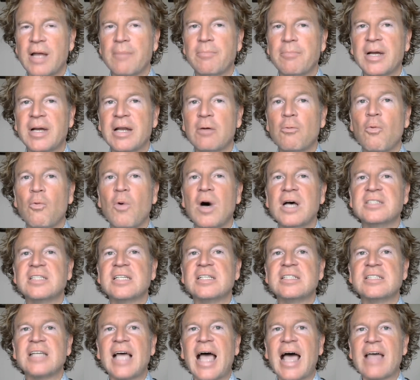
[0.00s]
But it
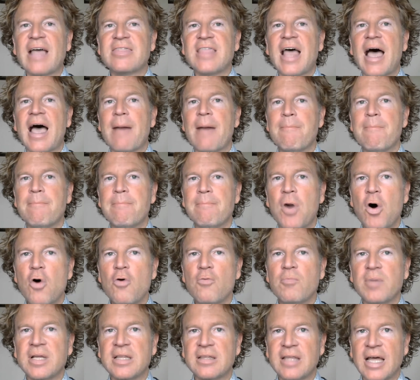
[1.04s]
wasn't at that
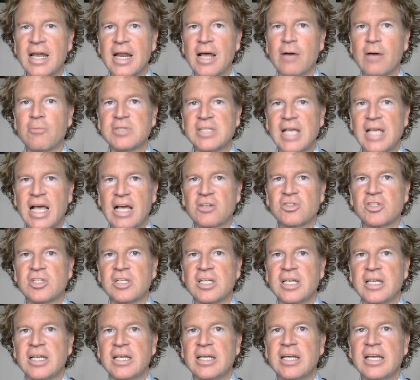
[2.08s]
moment that I was
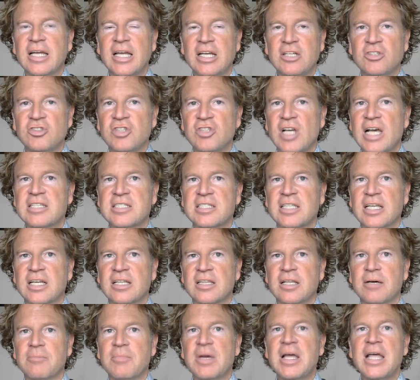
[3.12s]
actually ingesting
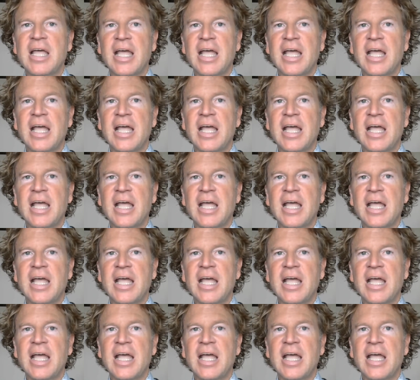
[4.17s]
them.